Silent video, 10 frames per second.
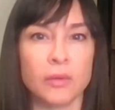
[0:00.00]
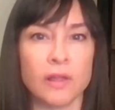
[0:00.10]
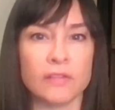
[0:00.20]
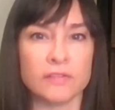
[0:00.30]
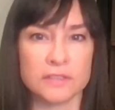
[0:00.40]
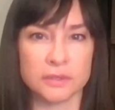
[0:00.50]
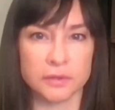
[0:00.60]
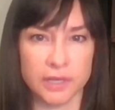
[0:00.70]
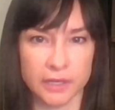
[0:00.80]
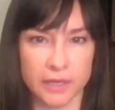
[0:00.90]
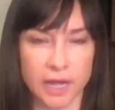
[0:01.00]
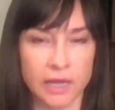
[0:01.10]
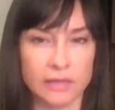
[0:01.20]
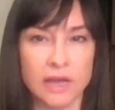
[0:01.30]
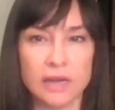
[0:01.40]
around the fiscal year
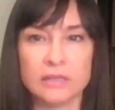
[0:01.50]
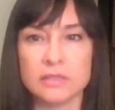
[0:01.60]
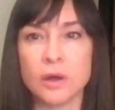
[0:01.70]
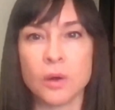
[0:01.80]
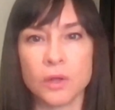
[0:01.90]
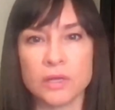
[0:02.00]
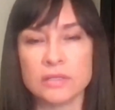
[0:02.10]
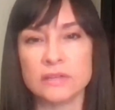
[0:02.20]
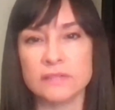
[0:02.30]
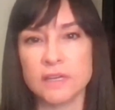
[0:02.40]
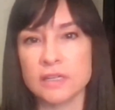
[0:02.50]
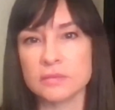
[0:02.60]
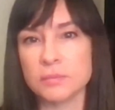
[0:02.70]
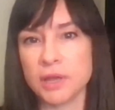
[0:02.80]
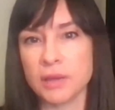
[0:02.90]
guide. That is always NVIDIA's
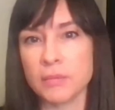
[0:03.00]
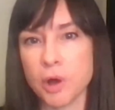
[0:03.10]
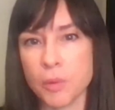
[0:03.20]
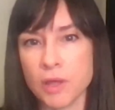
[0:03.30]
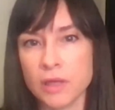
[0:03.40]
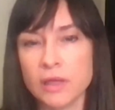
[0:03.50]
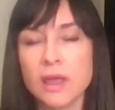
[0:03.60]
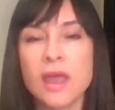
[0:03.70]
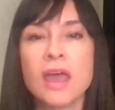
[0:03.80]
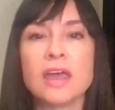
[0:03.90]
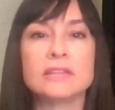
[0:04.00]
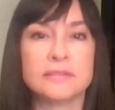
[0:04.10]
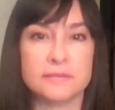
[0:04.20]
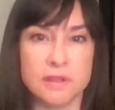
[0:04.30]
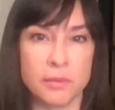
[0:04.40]
big moment,
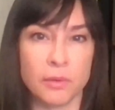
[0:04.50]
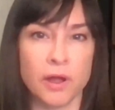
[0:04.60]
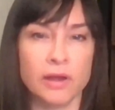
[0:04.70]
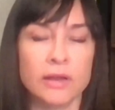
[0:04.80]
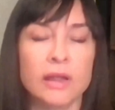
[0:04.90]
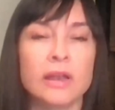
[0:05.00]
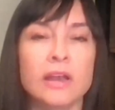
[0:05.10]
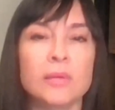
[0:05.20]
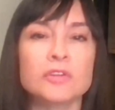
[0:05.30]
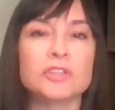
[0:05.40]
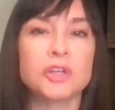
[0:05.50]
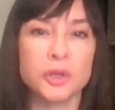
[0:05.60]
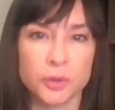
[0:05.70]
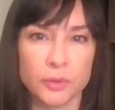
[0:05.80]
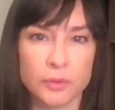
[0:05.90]
number one. Number
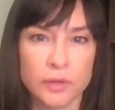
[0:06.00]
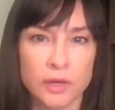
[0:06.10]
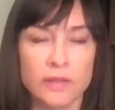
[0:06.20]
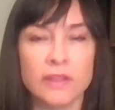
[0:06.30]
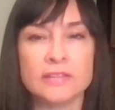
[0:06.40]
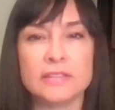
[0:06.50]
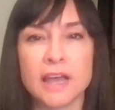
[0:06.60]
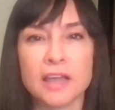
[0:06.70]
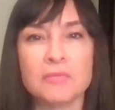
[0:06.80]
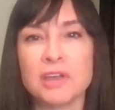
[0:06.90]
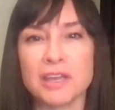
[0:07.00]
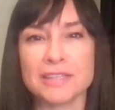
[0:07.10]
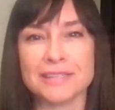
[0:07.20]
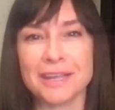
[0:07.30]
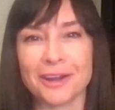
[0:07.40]
two, the second
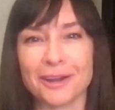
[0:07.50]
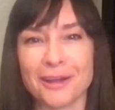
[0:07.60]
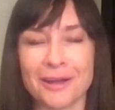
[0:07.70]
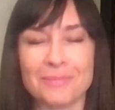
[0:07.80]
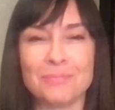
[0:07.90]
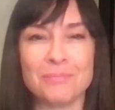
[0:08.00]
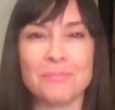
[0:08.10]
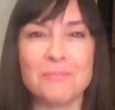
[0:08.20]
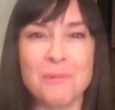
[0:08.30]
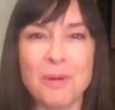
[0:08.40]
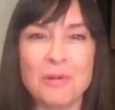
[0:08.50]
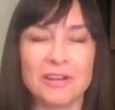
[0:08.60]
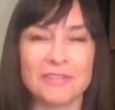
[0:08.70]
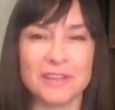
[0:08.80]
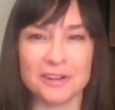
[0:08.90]
biggest year uh, moment
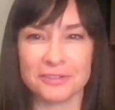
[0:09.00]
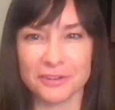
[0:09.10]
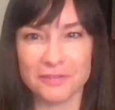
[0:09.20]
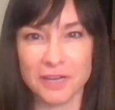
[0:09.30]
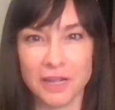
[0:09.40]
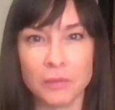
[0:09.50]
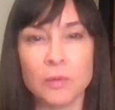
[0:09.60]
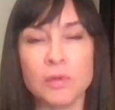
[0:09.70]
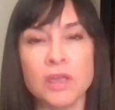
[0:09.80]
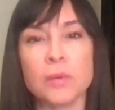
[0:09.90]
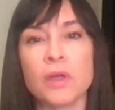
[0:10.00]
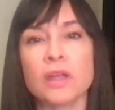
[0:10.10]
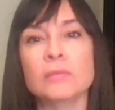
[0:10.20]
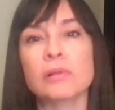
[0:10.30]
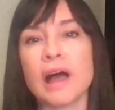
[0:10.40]
of the year for NVIDIA will be
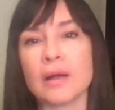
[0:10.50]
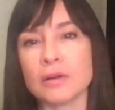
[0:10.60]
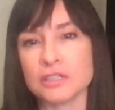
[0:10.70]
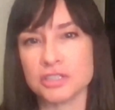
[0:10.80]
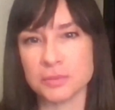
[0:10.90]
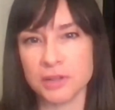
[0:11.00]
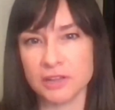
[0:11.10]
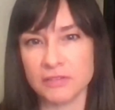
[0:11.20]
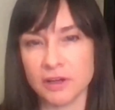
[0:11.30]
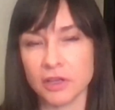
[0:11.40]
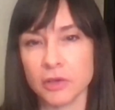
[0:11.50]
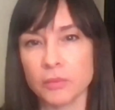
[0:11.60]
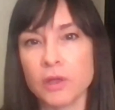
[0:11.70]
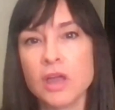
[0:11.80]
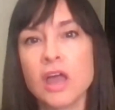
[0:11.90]
when Blackwell is shipping in
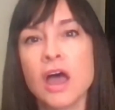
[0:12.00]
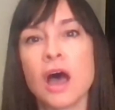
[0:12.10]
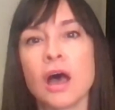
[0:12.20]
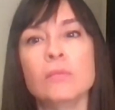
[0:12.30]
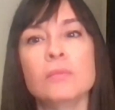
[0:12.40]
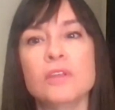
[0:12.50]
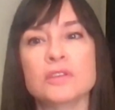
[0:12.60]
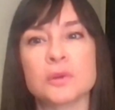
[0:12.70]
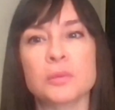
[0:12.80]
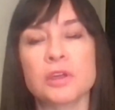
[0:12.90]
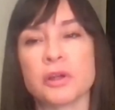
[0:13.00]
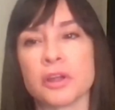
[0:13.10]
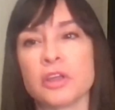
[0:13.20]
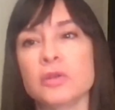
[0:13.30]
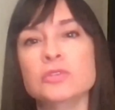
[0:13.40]
volume. Uh, this will be your
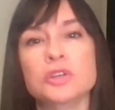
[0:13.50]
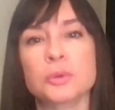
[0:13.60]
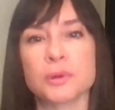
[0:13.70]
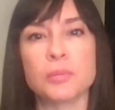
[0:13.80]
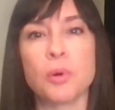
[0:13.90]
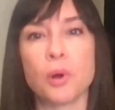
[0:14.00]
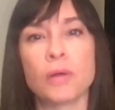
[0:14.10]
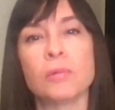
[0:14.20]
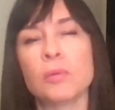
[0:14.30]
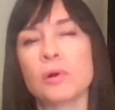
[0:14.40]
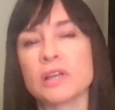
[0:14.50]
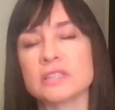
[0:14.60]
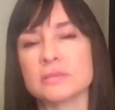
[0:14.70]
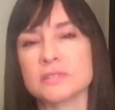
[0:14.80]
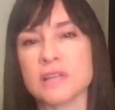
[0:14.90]
Q2 report, but we'll get
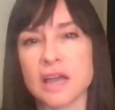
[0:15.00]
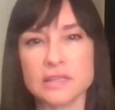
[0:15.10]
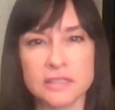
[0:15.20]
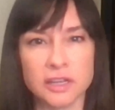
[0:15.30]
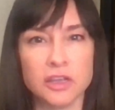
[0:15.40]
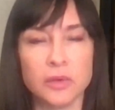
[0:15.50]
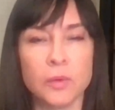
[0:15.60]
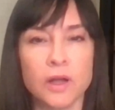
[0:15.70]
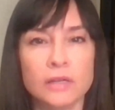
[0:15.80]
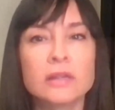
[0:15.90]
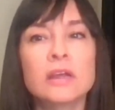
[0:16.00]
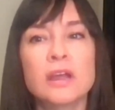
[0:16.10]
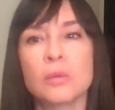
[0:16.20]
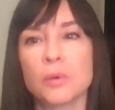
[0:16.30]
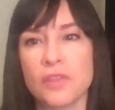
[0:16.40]
some signs in Q1
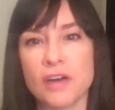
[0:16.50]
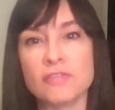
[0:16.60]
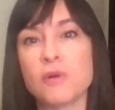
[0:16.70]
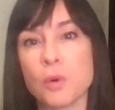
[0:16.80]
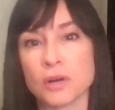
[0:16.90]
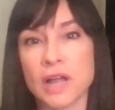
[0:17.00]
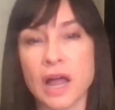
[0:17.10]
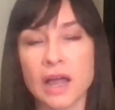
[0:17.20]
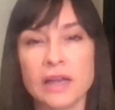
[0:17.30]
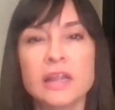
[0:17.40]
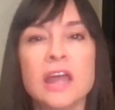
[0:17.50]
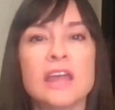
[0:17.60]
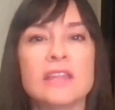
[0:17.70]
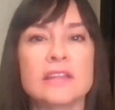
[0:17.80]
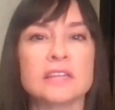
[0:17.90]
with that forward guide.
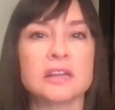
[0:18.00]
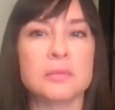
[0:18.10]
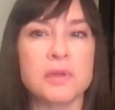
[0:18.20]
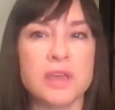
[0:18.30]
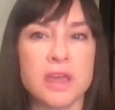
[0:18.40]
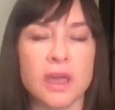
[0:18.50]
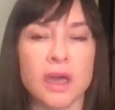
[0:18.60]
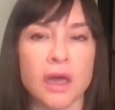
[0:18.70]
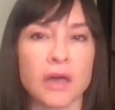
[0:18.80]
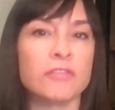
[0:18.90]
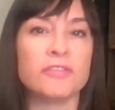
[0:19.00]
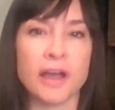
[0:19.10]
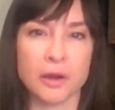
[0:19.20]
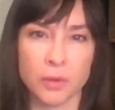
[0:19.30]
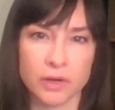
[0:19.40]
It's going to be uh,
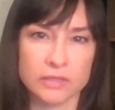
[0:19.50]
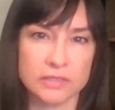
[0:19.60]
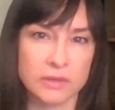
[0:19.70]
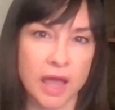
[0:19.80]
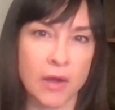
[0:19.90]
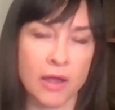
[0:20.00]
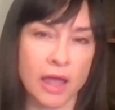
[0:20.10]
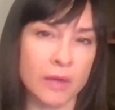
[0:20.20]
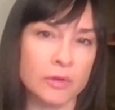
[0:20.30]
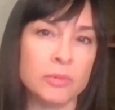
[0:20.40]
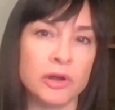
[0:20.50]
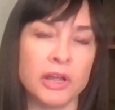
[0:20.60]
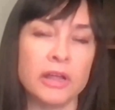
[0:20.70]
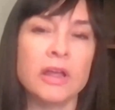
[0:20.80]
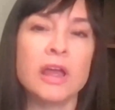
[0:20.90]
fireworks, is how I, I would put
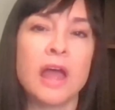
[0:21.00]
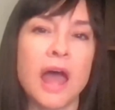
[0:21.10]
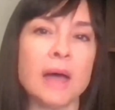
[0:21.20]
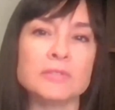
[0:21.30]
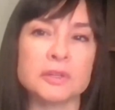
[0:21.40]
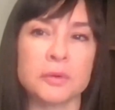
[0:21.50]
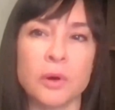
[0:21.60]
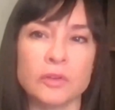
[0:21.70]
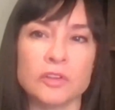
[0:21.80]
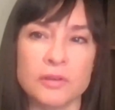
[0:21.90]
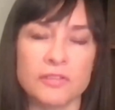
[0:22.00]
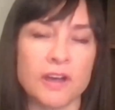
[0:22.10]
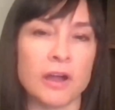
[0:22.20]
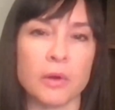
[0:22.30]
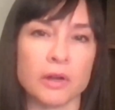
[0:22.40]
it. Absolute ultimate
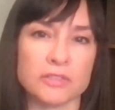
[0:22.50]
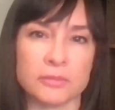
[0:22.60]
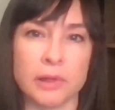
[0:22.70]
fireworks for